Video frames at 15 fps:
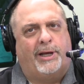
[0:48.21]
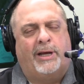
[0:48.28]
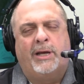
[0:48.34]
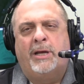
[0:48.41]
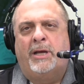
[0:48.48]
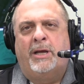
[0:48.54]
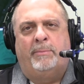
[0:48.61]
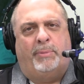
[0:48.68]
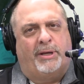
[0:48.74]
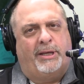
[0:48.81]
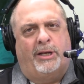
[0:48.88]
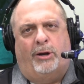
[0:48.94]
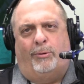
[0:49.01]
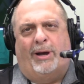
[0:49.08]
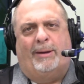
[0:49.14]
you. But you
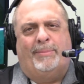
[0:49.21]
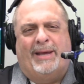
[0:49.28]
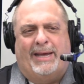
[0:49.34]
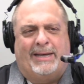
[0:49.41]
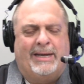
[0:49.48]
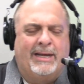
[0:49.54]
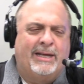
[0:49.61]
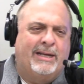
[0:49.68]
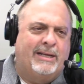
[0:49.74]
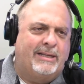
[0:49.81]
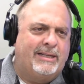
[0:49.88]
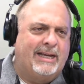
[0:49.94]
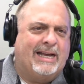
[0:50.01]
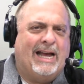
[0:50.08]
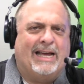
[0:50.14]
know what, man?
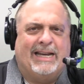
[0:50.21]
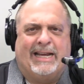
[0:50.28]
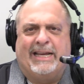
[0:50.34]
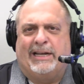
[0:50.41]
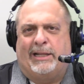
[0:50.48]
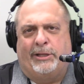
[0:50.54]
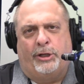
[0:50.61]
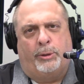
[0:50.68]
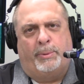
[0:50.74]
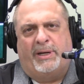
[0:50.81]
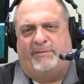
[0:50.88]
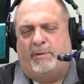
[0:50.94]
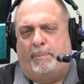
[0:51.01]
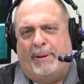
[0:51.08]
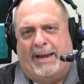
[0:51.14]
You got to get a little bit
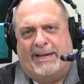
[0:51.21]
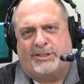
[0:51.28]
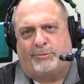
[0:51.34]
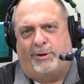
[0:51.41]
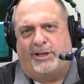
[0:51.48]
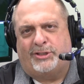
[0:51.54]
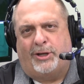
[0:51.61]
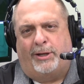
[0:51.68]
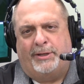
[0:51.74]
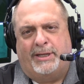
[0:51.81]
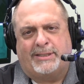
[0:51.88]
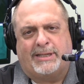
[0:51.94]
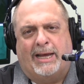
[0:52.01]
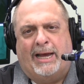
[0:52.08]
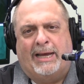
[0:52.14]
of a pass rush on
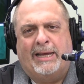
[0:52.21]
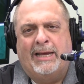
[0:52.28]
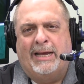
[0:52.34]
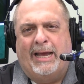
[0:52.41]
this guy.